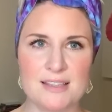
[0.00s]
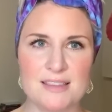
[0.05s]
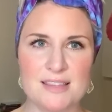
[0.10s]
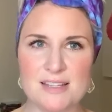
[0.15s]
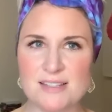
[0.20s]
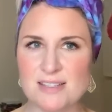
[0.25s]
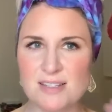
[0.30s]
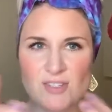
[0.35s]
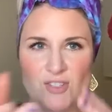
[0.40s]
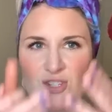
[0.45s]

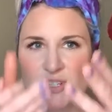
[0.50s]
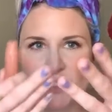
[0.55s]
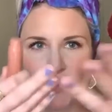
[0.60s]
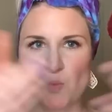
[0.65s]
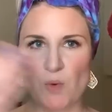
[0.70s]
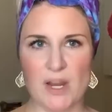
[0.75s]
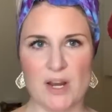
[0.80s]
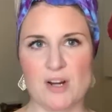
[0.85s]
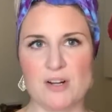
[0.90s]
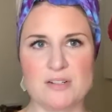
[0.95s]
this is just
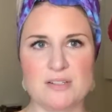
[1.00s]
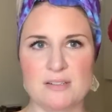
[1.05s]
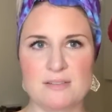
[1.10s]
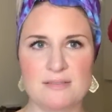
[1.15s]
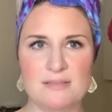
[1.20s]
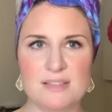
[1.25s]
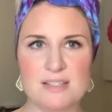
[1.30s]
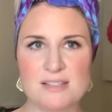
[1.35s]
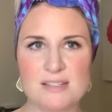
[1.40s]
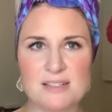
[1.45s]
weird.
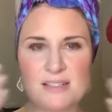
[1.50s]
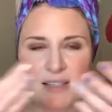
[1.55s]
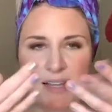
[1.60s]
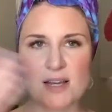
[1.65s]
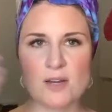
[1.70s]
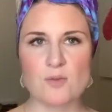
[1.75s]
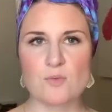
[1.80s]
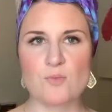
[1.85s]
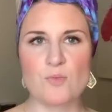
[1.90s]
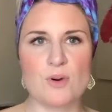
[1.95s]
This is
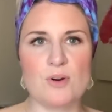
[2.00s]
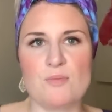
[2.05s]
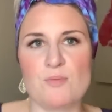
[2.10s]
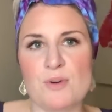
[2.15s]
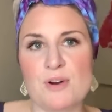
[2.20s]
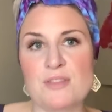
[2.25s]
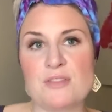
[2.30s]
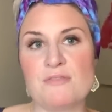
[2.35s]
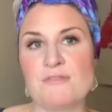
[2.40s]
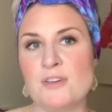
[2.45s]
like,
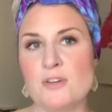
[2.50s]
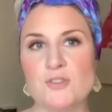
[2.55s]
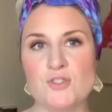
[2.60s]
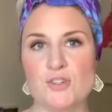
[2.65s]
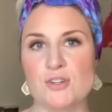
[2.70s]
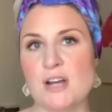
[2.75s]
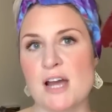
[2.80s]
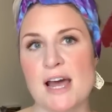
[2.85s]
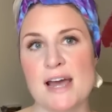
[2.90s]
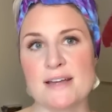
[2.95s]
we're in the
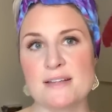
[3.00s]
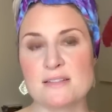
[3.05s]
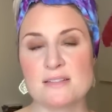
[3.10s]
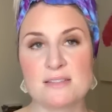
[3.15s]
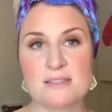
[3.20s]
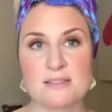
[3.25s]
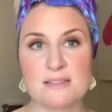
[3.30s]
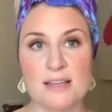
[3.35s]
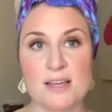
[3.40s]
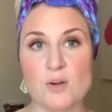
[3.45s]
future,
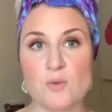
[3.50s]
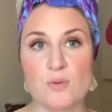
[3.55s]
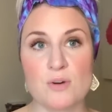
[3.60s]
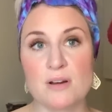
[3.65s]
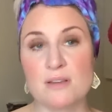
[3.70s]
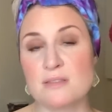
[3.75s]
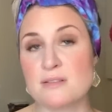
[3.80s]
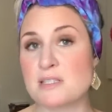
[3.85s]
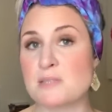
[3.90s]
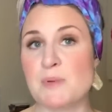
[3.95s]
guys. Like we're
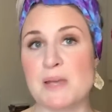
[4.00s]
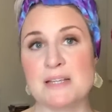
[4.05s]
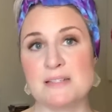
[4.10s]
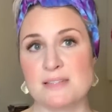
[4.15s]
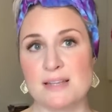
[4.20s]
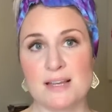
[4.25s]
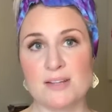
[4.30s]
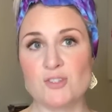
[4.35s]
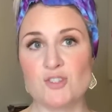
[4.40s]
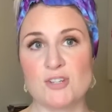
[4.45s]
in the
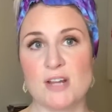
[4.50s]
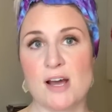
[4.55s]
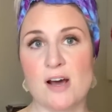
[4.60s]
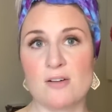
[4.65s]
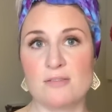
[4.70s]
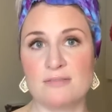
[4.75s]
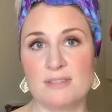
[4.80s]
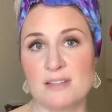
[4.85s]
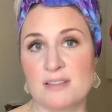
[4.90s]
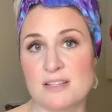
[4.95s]
space age
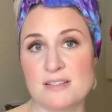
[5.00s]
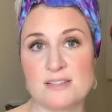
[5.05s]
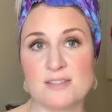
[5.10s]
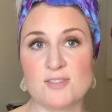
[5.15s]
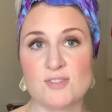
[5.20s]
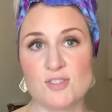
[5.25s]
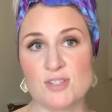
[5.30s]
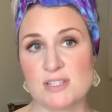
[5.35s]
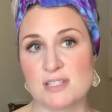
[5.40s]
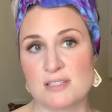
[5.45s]
now and this
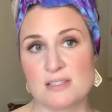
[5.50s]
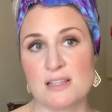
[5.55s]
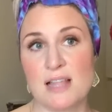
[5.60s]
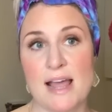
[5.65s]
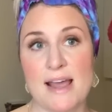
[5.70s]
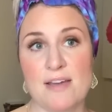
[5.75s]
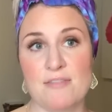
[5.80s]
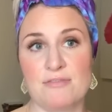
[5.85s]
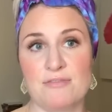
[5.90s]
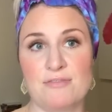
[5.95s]
is just
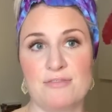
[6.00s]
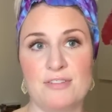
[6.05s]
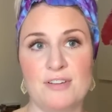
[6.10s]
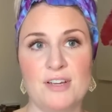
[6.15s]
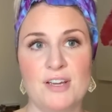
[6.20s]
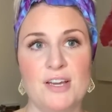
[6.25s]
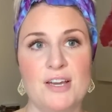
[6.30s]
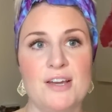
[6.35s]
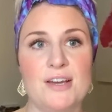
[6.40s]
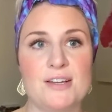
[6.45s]
life.
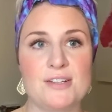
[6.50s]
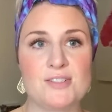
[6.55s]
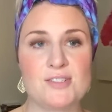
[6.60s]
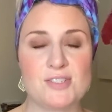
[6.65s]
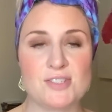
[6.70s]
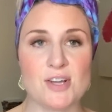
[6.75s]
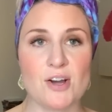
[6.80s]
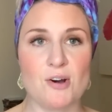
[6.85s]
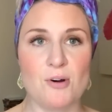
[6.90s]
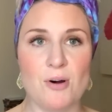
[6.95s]

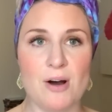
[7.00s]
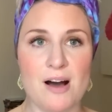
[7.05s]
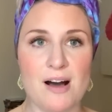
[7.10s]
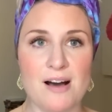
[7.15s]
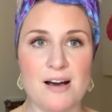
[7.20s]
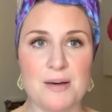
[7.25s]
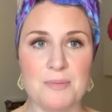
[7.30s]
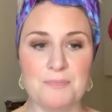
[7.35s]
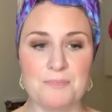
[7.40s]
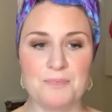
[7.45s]

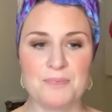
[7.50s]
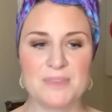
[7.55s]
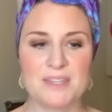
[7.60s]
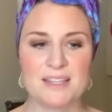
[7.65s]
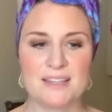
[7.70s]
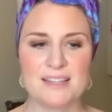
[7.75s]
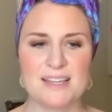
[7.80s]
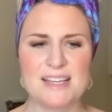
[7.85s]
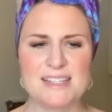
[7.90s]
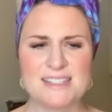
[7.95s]
So
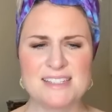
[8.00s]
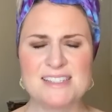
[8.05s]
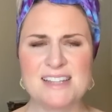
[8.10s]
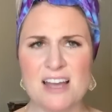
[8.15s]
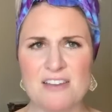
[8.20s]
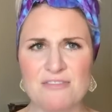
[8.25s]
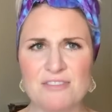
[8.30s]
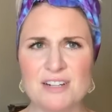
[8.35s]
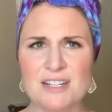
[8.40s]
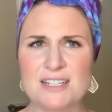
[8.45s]
it's
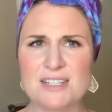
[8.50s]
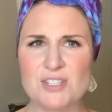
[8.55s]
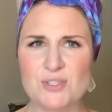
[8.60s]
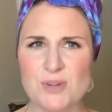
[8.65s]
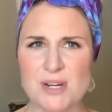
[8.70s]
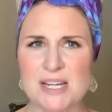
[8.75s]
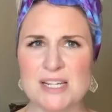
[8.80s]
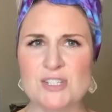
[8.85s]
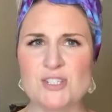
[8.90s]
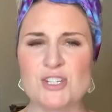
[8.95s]
definitely
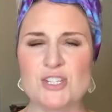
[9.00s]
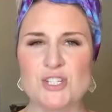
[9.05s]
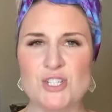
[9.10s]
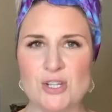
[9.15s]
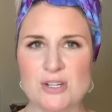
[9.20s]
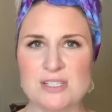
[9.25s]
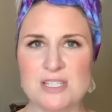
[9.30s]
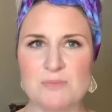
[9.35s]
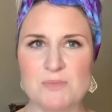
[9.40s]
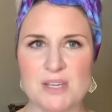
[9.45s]
strange. It
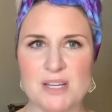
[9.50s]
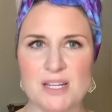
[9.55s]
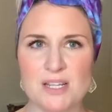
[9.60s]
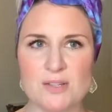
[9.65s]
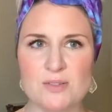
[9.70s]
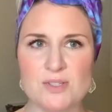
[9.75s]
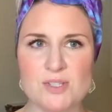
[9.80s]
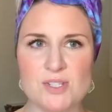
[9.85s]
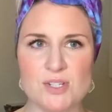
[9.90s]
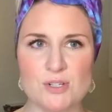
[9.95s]
took some getting
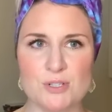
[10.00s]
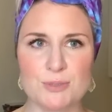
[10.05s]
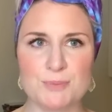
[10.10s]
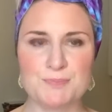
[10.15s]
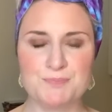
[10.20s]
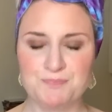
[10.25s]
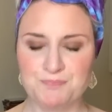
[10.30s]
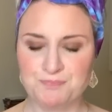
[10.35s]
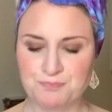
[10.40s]
used to.